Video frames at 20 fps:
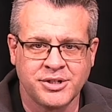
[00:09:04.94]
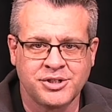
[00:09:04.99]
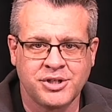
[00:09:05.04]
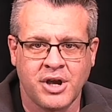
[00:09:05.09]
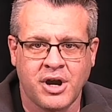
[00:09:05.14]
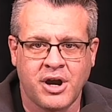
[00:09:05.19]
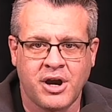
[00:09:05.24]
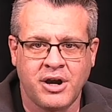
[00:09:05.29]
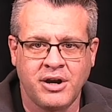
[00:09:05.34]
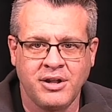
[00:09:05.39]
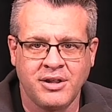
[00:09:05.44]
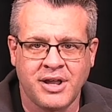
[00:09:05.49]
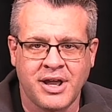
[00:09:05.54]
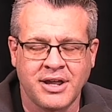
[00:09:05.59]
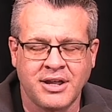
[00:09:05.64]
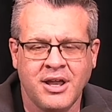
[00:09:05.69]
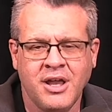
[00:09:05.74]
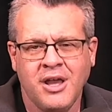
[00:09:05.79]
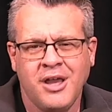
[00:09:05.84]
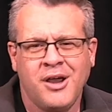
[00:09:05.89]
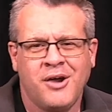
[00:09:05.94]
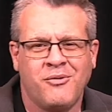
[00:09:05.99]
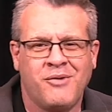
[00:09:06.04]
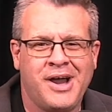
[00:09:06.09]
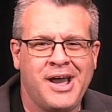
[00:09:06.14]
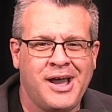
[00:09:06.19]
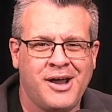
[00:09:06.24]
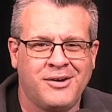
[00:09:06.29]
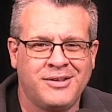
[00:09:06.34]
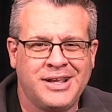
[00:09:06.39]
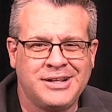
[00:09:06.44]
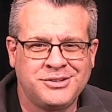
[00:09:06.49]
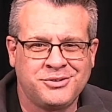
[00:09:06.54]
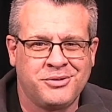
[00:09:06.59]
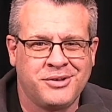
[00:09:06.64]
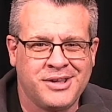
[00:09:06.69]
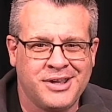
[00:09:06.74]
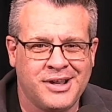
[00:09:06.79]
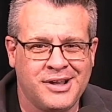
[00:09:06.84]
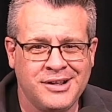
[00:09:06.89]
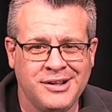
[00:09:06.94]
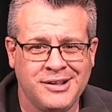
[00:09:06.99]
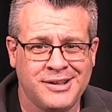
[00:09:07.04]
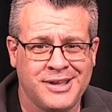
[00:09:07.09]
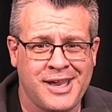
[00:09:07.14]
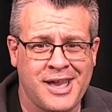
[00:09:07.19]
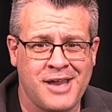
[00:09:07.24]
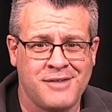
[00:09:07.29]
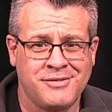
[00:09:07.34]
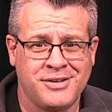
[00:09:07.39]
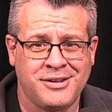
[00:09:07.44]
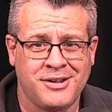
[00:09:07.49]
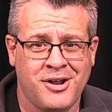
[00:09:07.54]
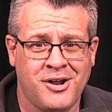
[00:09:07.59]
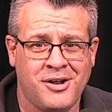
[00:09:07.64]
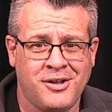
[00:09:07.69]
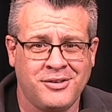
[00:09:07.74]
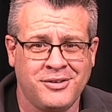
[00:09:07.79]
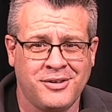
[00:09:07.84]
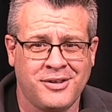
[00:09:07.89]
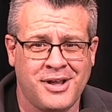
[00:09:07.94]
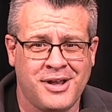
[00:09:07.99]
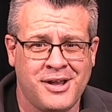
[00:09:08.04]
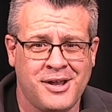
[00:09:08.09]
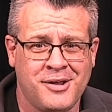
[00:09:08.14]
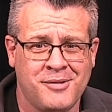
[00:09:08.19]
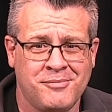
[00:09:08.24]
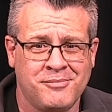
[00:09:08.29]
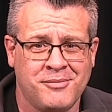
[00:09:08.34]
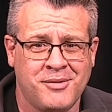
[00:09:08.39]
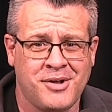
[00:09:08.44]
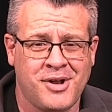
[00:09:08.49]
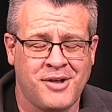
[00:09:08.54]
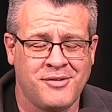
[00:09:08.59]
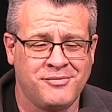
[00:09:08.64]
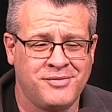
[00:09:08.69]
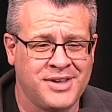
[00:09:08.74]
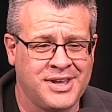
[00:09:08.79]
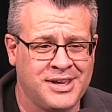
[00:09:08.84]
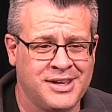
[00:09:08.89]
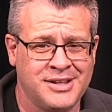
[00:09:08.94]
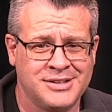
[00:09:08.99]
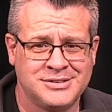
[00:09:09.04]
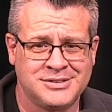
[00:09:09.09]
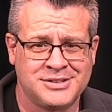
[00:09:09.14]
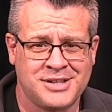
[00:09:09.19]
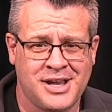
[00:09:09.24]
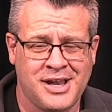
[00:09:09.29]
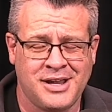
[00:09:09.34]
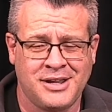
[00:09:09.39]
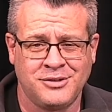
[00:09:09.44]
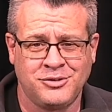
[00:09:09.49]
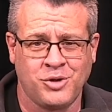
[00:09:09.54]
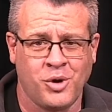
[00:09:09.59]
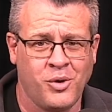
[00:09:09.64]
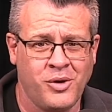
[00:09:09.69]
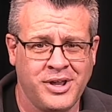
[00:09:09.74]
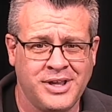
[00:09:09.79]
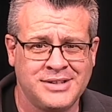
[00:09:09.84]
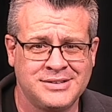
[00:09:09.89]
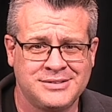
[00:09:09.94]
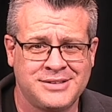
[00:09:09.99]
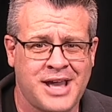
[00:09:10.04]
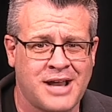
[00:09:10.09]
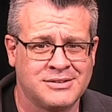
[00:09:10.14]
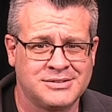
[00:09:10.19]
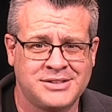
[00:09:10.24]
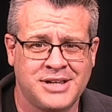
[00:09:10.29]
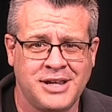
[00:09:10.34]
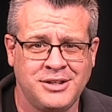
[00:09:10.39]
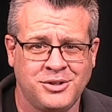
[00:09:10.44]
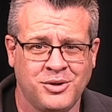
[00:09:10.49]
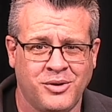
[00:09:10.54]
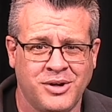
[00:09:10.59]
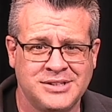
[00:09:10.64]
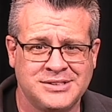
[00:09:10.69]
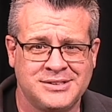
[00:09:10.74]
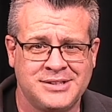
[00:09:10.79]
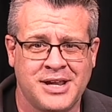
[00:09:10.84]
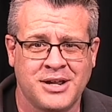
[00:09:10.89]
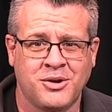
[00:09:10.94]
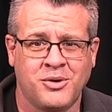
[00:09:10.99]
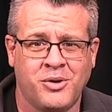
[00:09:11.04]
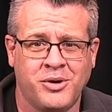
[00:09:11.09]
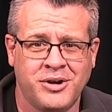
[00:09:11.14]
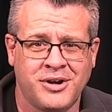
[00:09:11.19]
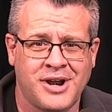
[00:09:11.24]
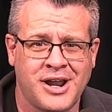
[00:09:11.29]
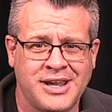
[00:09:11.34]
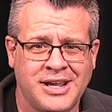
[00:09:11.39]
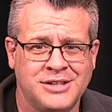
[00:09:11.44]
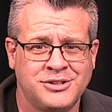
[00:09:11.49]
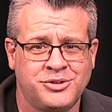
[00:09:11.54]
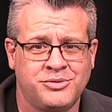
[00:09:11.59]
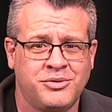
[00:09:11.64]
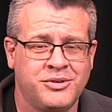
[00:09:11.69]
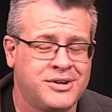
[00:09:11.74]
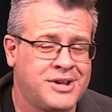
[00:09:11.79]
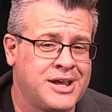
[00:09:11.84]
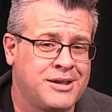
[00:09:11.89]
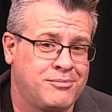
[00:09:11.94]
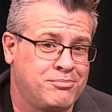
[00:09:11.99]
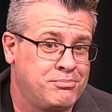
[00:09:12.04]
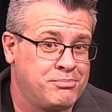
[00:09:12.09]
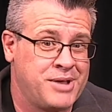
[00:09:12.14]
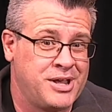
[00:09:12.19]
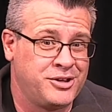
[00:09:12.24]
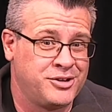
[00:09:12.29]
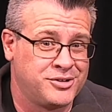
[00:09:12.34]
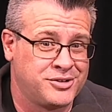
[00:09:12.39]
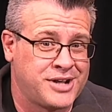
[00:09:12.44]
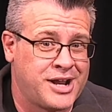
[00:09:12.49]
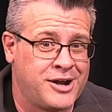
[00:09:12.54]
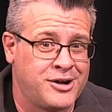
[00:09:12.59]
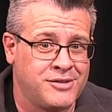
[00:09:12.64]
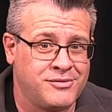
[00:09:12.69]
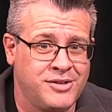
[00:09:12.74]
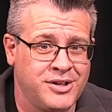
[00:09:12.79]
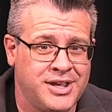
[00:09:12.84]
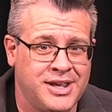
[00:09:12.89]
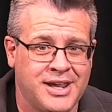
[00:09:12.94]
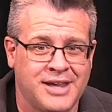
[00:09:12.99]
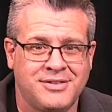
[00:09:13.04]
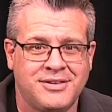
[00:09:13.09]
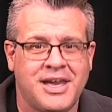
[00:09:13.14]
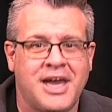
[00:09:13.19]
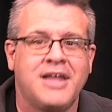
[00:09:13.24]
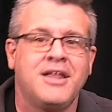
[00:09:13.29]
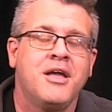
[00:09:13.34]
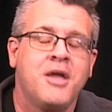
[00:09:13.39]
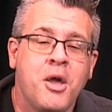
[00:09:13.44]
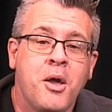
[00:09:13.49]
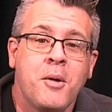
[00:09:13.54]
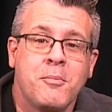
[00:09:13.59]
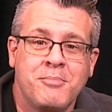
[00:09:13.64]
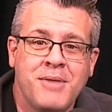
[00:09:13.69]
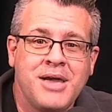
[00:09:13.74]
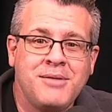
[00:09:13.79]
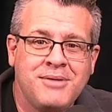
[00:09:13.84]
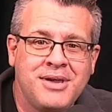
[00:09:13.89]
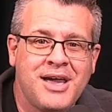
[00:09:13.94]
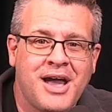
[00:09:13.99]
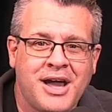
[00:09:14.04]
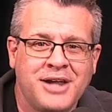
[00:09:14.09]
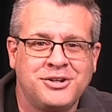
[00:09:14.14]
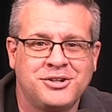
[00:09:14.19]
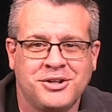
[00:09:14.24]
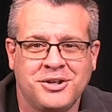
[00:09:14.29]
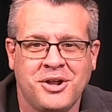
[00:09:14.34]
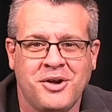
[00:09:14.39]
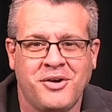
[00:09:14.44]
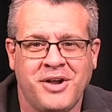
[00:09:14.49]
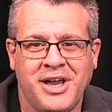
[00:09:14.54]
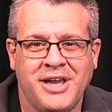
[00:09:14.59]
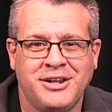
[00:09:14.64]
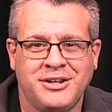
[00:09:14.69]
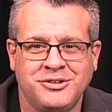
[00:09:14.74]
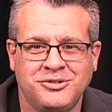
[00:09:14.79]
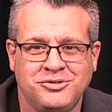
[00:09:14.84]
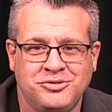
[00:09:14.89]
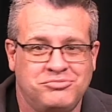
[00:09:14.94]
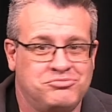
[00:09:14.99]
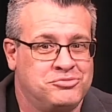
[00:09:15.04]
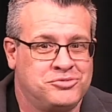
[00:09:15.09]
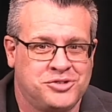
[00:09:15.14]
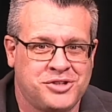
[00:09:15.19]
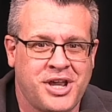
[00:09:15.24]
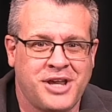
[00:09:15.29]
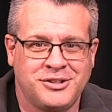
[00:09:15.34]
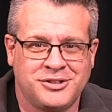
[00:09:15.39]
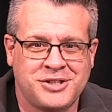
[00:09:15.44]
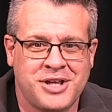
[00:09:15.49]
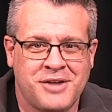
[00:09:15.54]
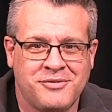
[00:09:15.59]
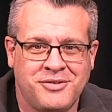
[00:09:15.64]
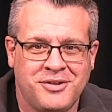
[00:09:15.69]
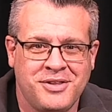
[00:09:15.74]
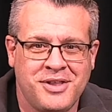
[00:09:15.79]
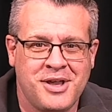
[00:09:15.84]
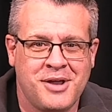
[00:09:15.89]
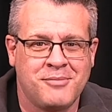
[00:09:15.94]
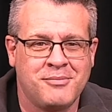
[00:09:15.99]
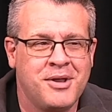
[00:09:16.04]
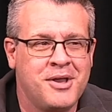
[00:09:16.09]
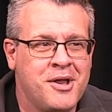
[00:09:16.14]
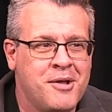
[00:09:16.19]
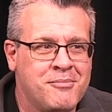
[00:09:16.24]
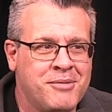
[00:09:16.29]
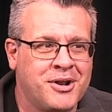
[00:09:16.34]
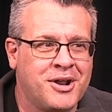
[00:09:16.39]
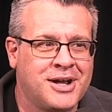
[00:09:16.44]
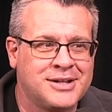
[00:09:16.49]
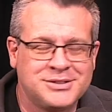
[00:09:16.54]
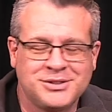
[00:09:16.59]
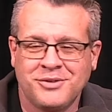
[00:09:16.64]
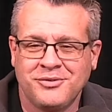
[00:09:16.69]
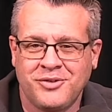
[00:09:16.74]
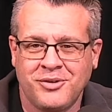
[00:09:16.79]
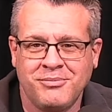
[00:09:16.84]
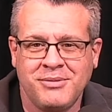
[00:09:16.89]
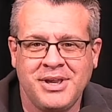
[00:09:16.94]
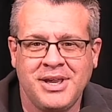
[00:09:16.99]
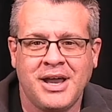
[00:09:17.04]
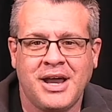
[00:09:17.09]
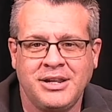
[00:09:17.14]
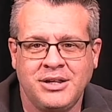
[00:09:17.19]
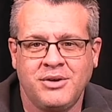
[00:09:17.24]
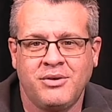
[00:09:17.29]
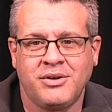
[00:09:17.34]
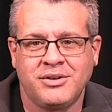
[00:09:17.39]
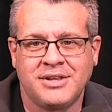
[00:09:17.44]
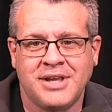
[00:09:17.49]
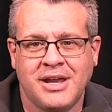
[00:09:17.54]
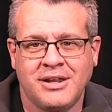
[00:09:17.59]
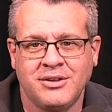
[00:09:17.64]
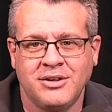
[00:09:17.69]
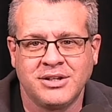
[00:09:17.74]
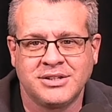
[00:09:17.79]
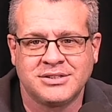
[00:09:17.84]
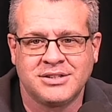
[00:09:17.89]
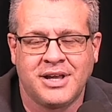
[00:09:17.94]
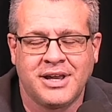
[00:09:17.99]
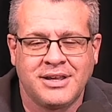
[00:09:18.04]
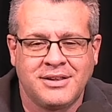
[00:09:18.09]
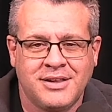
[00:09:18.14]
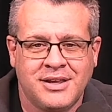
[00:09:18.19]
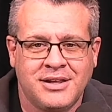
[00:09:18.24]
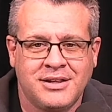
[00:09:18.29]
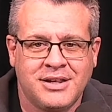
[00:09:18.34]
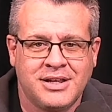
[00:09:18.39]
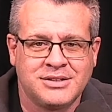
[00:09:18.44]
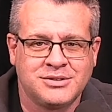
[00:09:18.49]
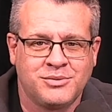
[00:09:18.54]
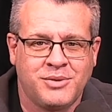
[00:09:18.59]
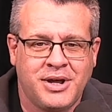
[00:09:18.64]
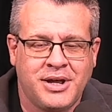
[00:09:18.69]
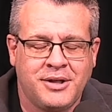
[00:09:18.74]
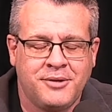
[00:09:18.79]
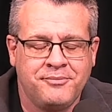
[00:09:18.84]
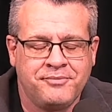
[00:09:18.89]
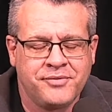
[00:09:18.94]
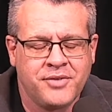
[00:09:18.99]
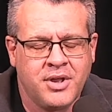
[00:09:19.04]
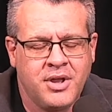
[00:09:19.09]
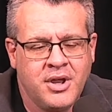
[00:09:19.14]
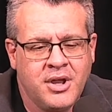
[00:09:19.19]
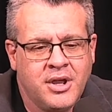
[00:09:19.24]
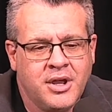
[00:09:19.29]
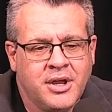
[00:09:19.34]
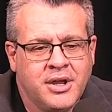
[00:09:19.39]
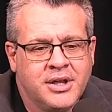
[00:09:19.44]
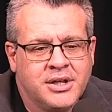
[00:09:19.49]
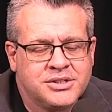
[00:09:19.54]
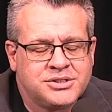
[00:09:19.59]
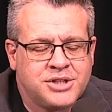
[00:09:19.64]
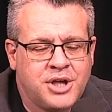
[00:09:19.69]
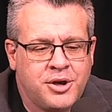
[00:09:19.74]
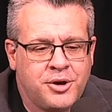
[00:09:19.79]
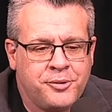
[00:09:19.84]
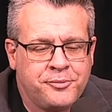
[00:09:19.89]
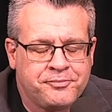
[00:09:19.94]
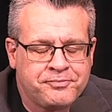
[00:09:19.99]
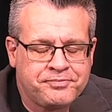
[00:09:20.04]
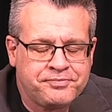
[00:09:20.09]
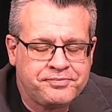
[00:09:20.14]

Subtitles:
yard, like, wow, that's really ugly having all of the kids' toys, outside toys in that corner. I bet you're tired of looking at that. Maybe I should go ahead and change that for them. But also for me, I know what that looks like then as well. So